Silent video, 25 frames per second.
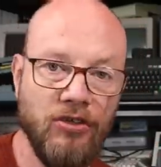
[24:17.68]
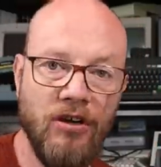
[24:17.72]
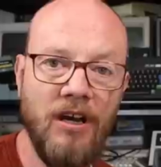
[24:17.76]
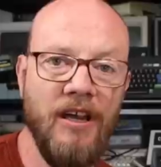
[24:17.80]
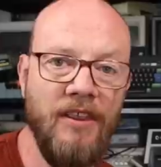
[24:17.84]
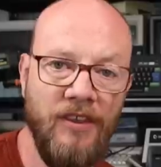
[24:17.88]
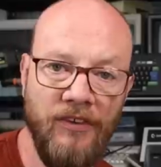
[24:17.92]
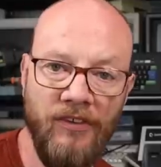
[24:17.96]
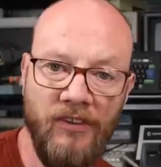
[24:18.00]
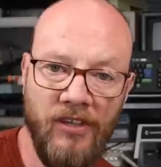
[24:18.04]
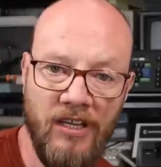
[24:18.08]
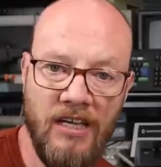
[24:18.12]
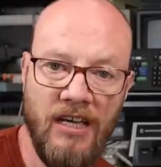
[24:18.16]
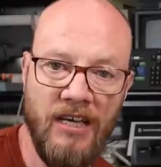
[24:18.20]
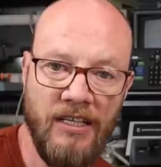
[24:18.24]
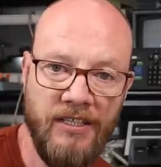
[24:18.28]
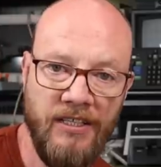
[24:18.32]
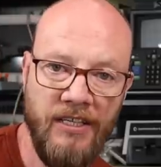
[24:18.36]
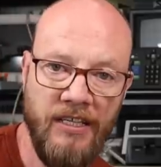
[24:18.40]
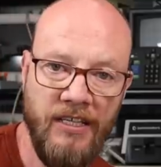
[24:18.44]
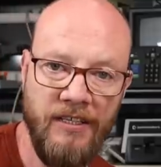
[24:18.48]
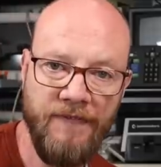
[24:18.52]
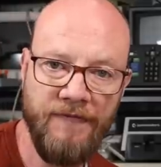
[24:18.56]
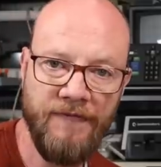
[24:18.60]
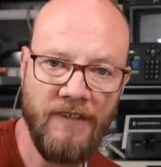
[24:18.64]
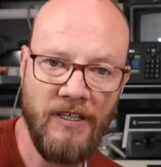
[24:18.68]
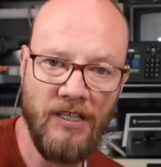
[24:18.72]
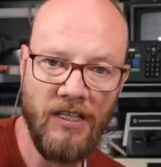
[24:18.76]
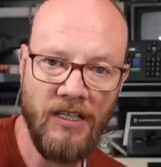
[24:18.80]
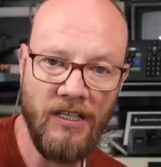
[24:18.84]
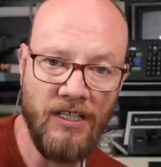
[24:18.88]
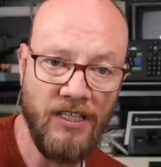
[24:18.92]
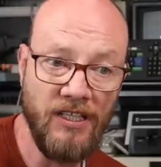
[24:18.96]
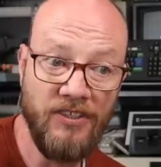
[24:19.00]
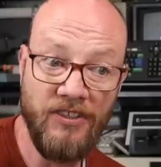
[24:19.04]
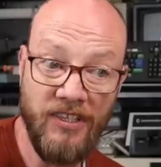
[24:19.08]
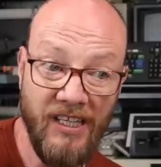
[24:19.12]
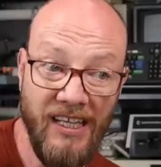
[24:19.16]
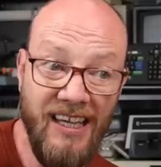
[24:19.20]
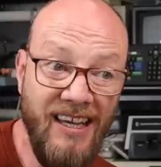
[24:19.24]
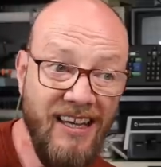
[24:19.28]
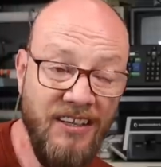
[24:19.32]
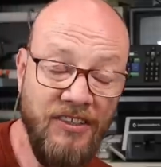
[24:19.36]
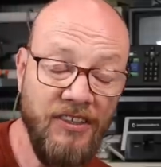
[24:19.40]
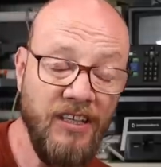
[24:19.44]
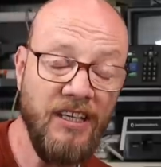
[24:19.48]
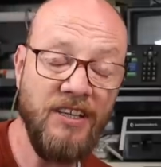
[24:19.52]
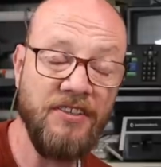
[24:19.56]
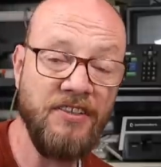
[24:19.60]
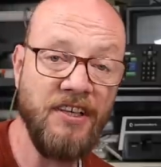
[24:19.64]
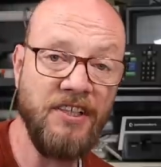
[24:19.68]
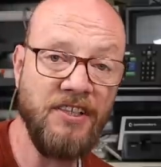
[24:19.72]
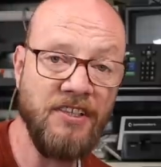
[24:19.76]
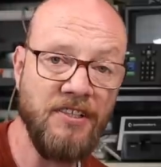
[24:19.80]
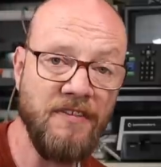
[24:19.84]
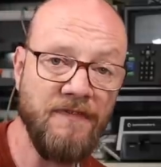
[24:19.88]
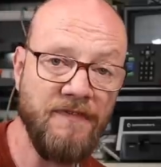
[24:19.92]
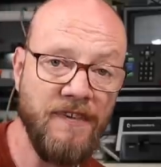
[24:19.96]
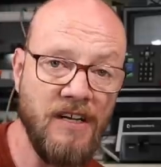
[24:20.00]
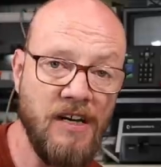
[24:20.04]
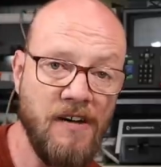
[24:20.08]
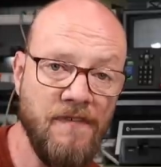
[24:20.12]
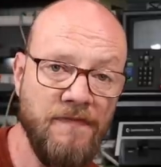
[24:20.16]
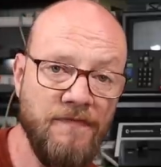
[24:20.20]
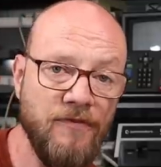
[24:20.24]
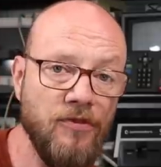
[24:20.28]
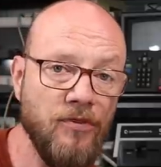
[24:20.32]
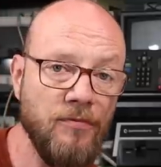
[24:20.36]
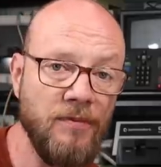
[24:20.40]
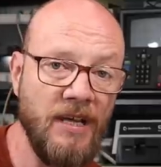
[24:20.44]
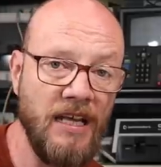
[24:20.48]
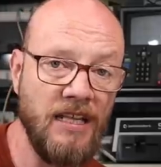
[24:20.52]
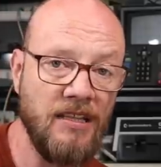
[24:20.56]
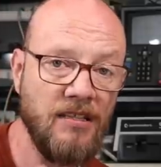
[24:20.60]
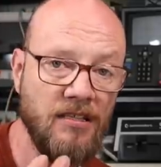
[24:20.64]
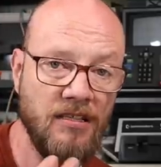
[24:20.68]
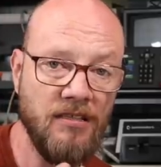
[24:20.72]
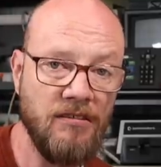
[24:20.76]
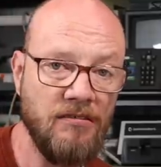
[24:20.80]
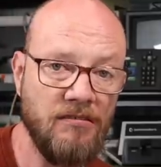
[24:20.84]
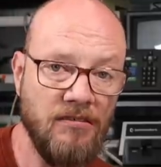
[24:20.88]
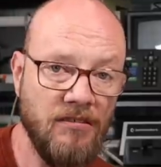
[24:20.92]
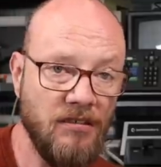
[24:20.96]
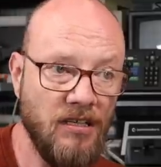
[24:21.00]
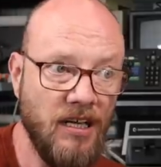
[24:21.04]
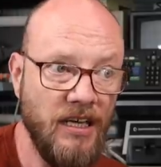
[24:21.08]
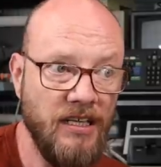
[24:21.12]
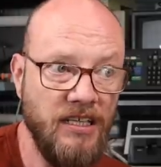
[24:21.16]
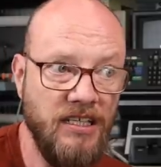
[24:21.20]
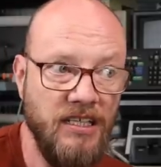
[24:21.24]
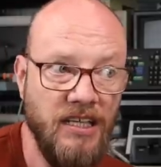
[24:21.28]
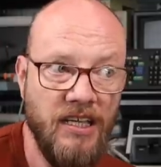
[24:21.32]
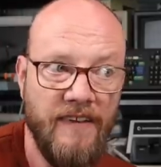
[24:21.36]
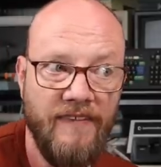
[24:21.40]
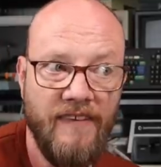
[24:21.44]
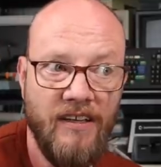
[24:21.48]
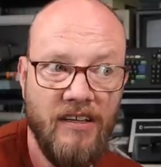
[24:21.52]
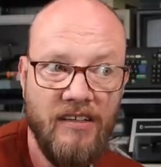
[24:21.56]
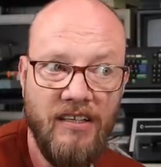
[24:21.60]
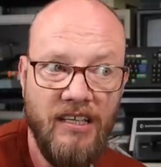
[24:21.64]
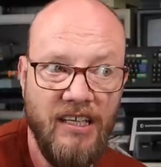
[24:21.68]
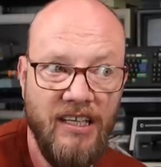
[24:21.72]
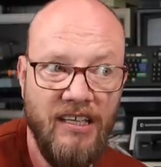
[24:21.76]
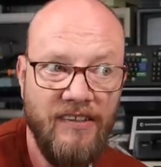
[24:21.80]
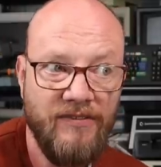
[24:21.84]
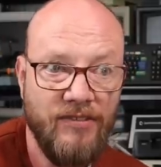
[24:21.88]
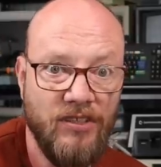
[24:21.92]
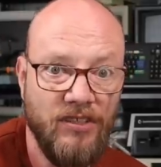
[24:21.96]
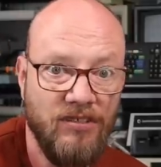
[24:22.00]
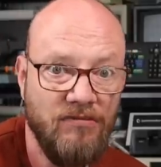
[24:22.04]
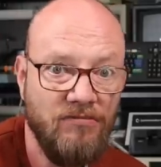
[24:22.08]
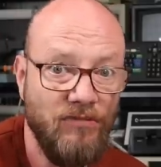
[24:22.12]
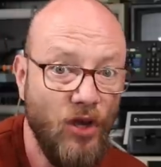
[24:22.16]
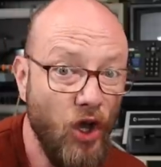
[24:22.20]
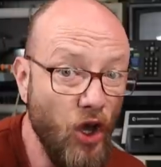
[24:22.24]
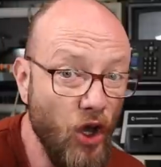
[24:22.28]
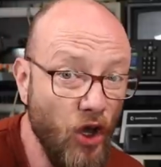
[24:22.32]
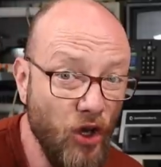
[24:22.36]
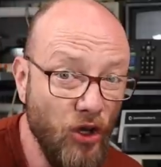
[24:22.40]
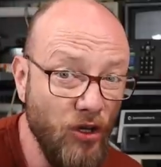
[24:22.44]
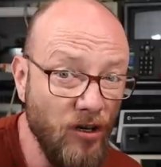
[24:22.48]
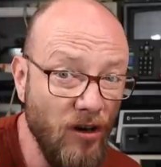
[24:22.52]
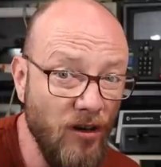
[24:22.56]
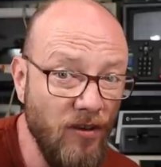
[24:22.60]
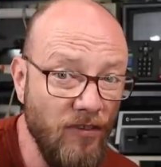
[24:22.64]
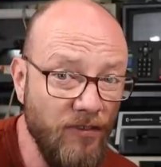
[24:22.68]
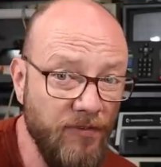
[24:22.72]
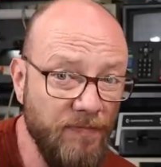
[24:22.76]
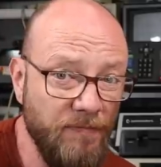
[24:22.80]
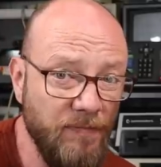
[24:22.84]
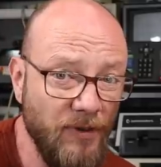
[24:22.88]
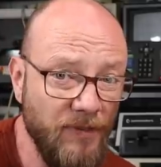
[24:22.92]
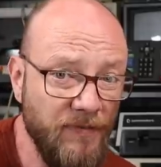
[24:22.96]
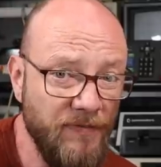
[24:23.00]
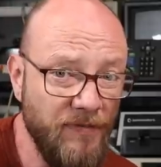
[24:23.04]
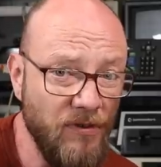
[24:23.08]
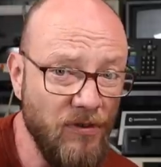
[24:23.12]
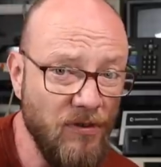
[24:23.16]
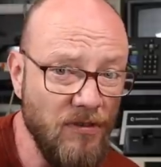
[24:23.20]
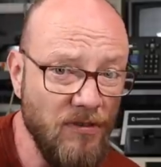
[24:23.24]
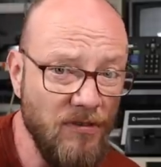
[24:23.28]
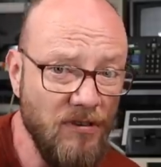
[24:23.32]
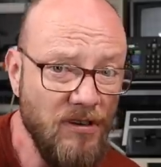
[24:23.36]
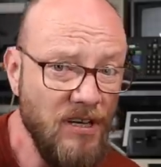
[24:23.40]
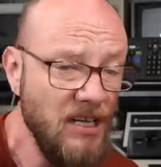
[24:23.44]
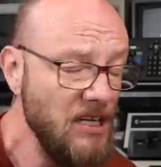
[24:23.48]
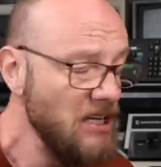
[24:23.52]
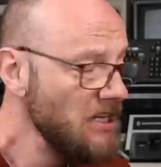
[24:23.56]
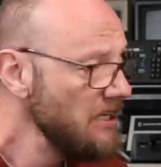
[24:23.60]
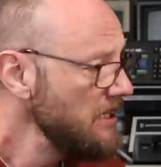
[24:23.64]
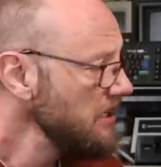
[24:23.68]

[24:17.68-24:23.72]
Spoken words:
try the TRD file. And TRD is actually a file format that I'd never even heard of before.